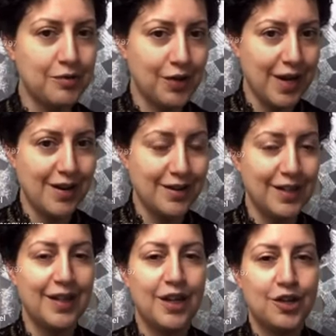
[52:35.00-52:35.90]
your hair,
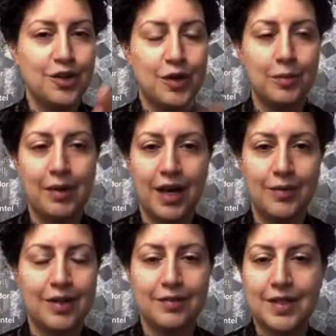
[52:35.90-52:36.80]
ah.
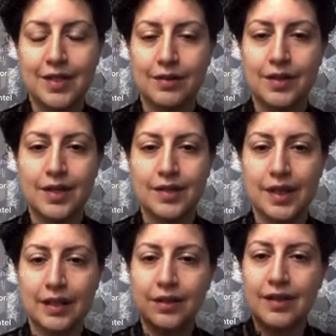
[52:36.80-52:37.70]
these little things. And you're
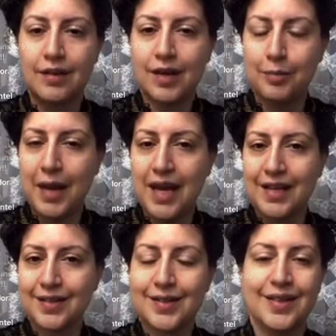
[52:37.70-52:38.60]
like, look, I've got
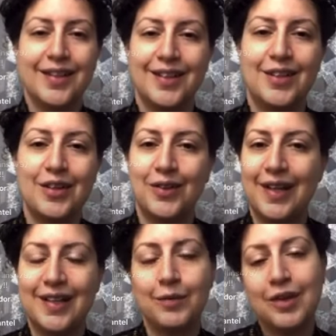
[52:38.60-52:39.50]
bangs you know,
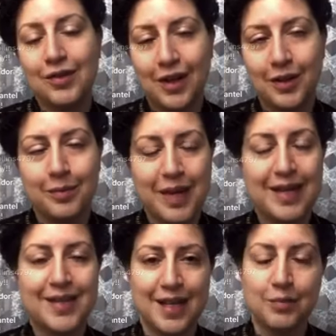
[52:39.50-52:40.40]
and they wouldn't have called them
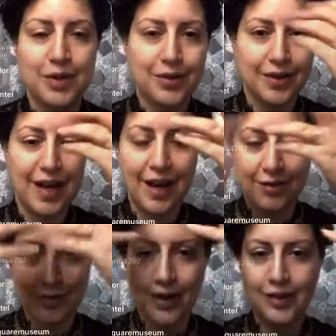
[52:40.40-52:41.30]
bangs then. But you could
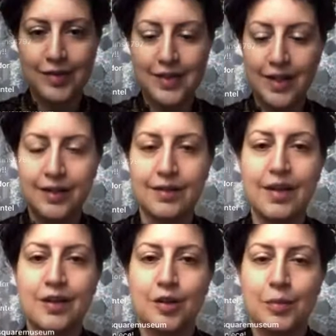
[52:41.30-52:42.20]
have all of a sudden
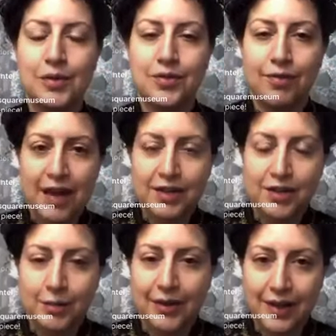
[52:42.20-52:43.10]
the most
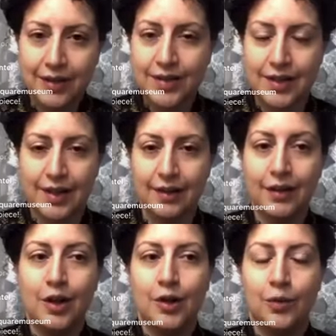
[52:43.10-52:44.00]
fashionable
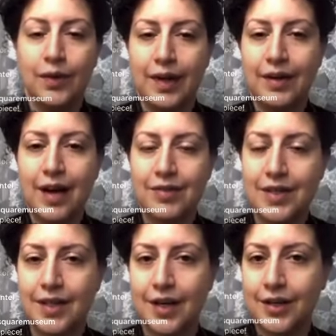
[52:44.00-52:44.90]
hairstyle without having to cut your